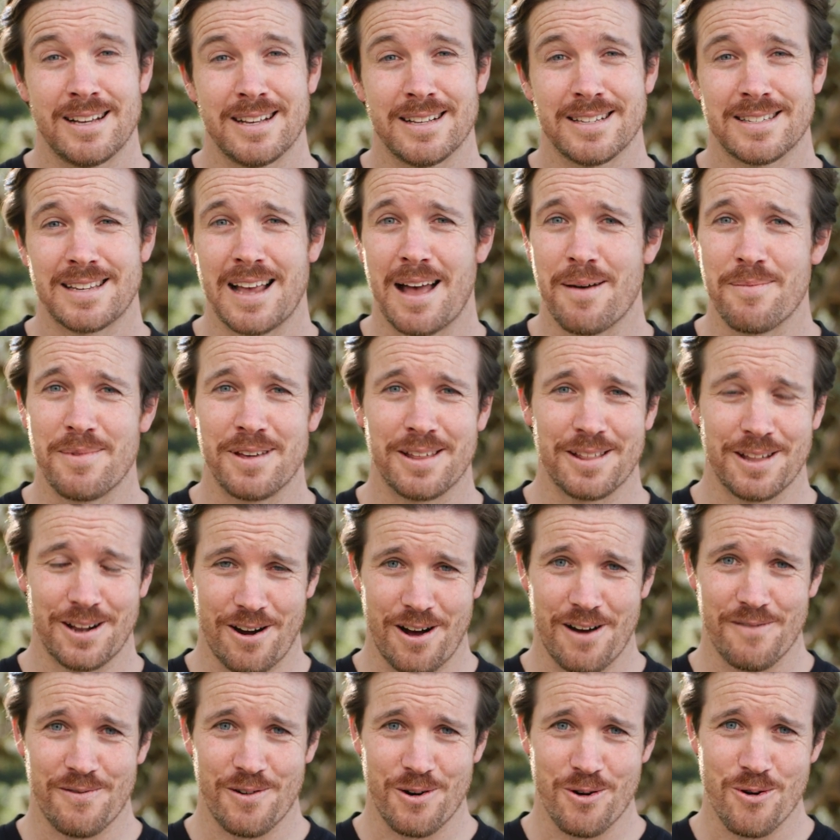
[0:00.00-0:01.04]
Something that
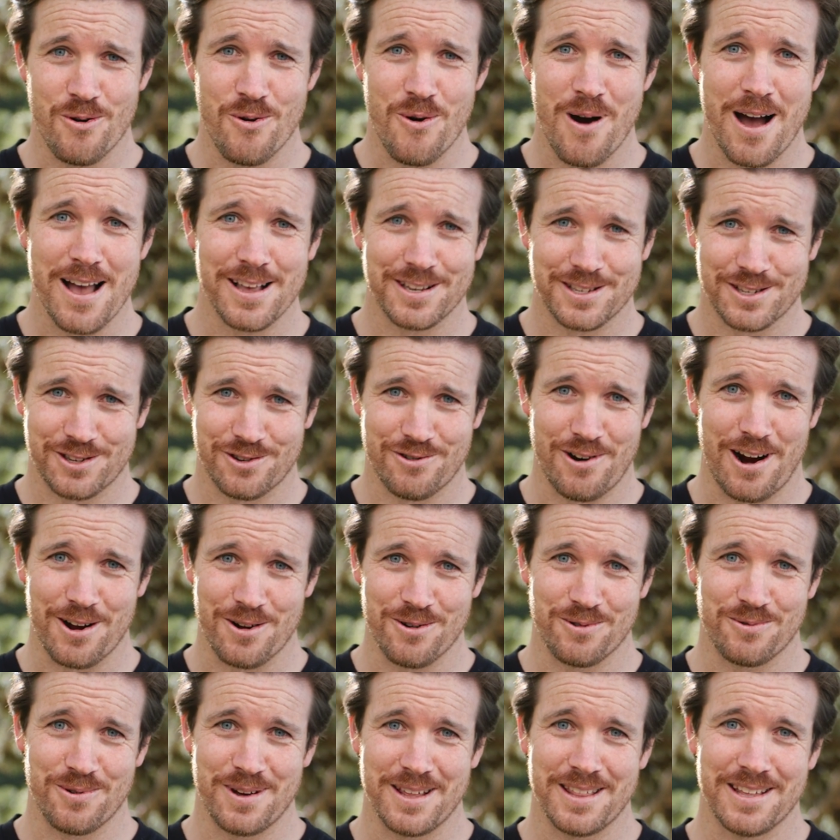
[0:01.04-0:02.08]
I've always
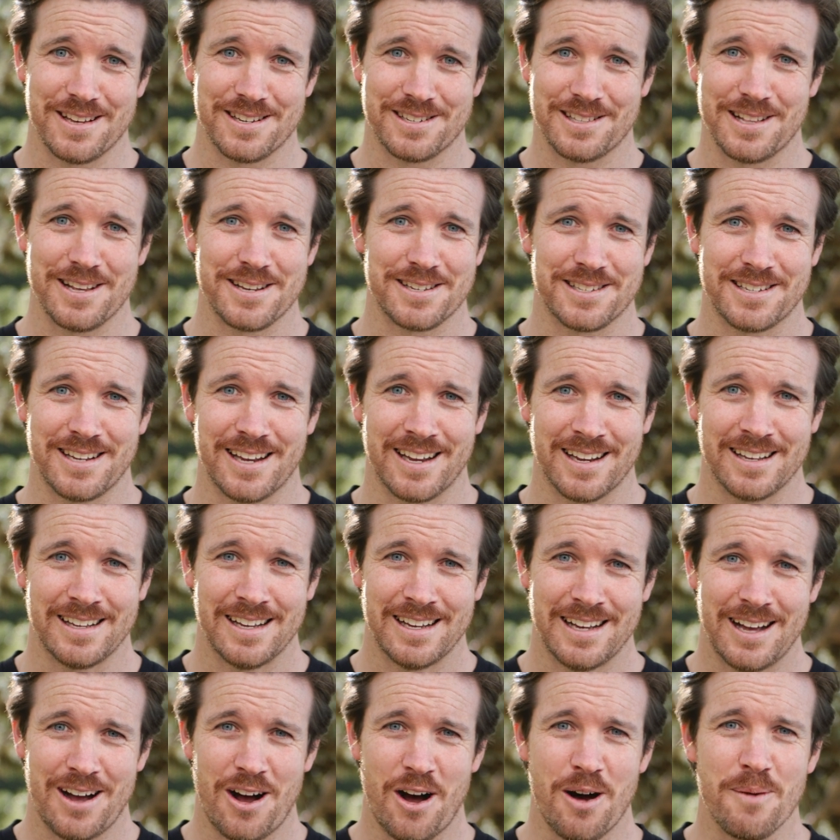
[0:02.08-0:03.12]
struggled with is listening.
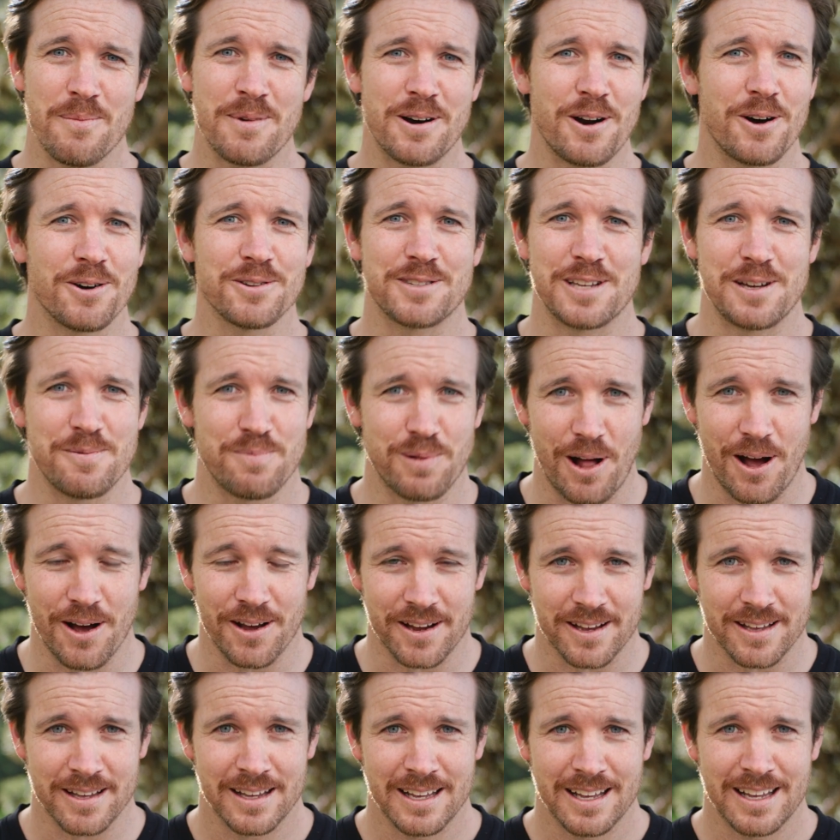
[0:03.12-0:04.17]
I'm an Aussie
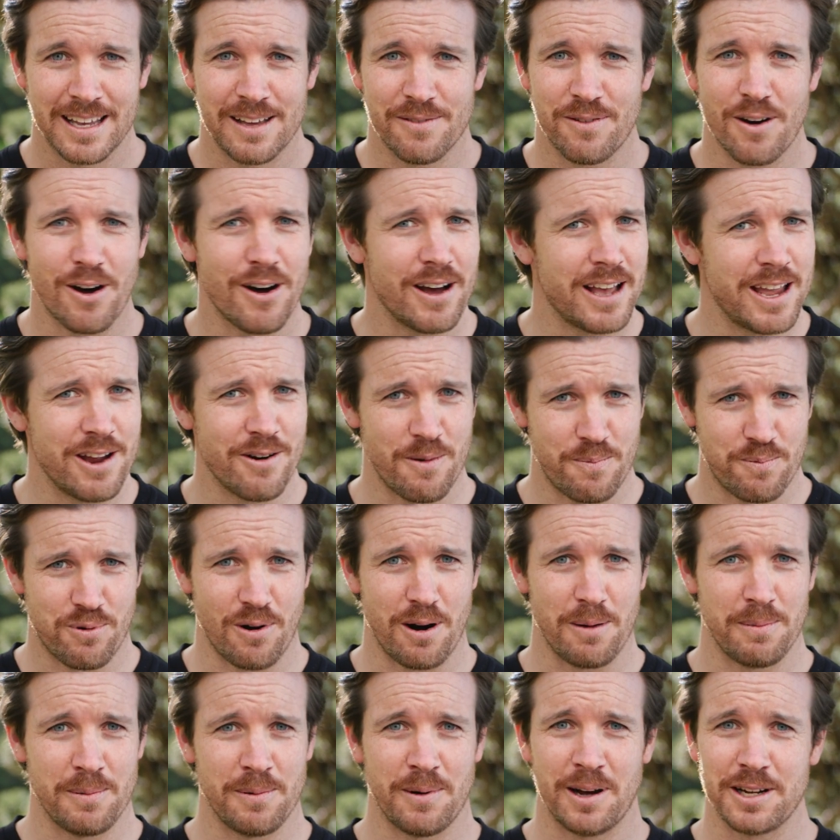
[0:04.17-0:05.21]
bloke. If I hear a
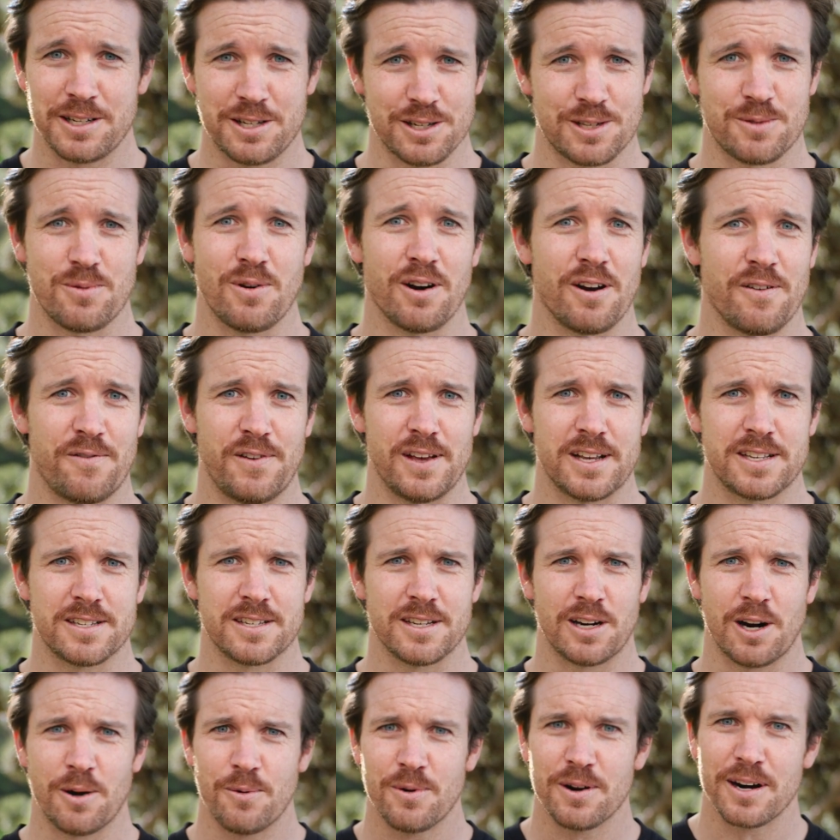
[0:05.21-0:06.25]
problem, I just want to fix
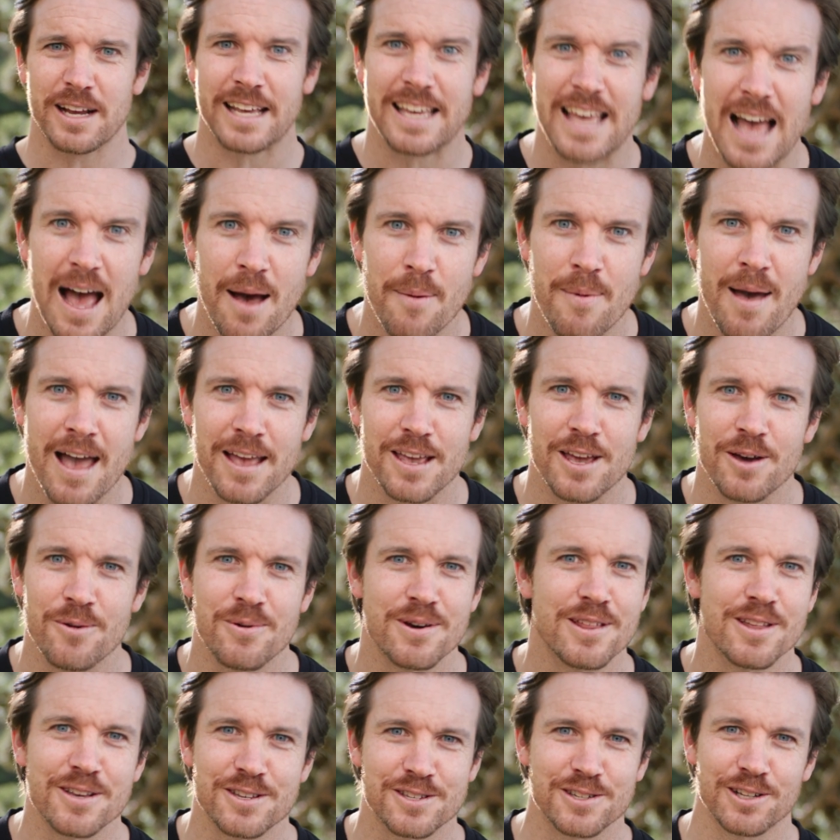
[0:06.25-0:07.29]
it. I want to come at you
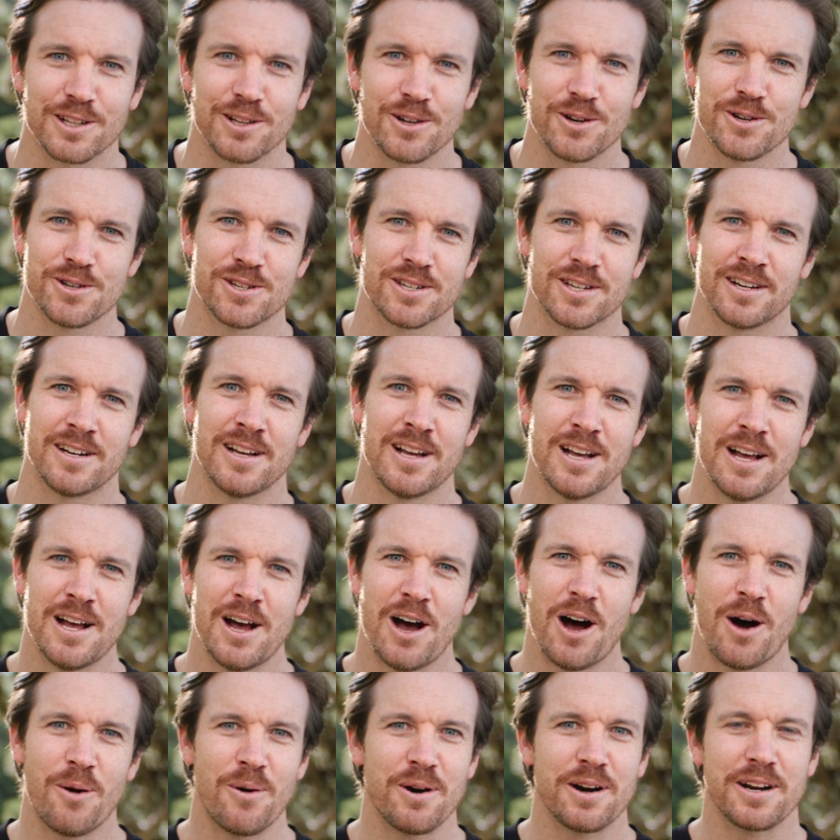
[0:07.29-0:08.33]
with a solution.
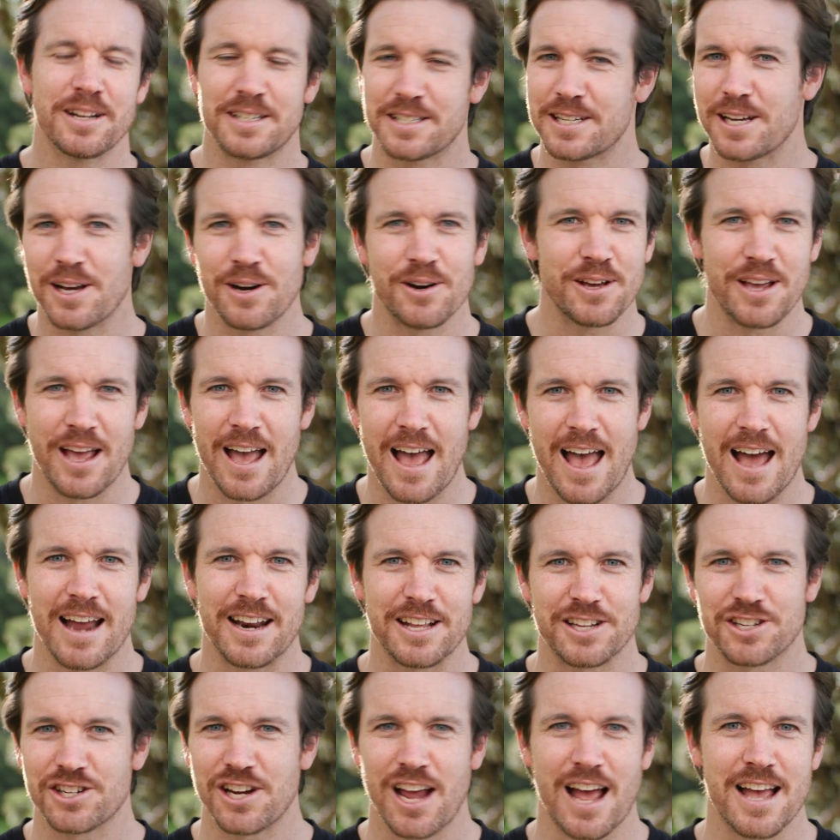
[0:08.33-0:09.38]
I want to tell you how
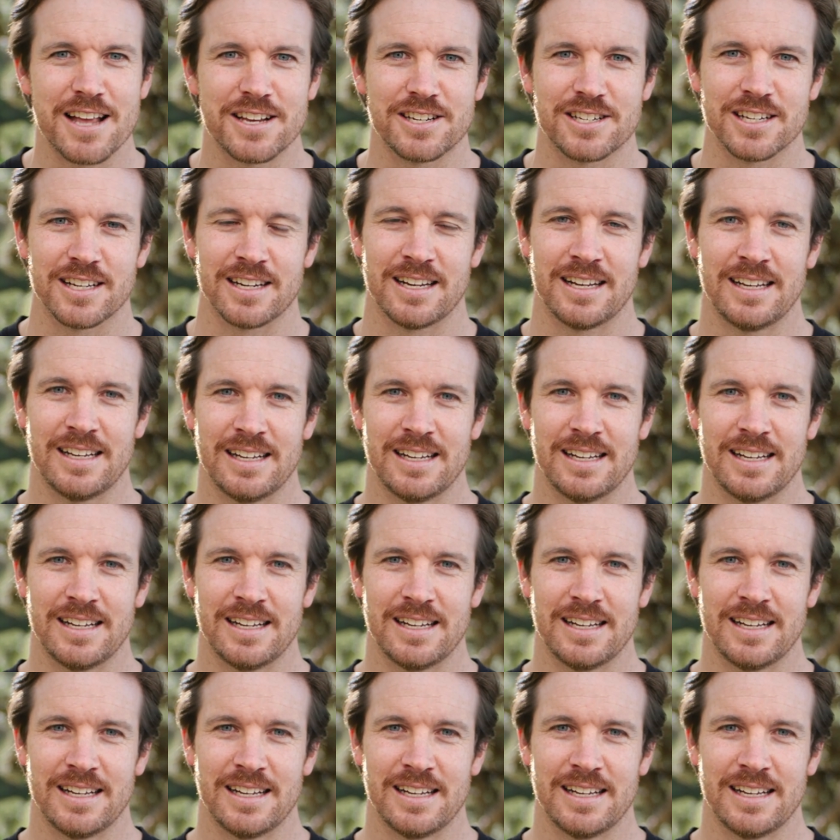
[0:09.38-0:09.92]
to change it.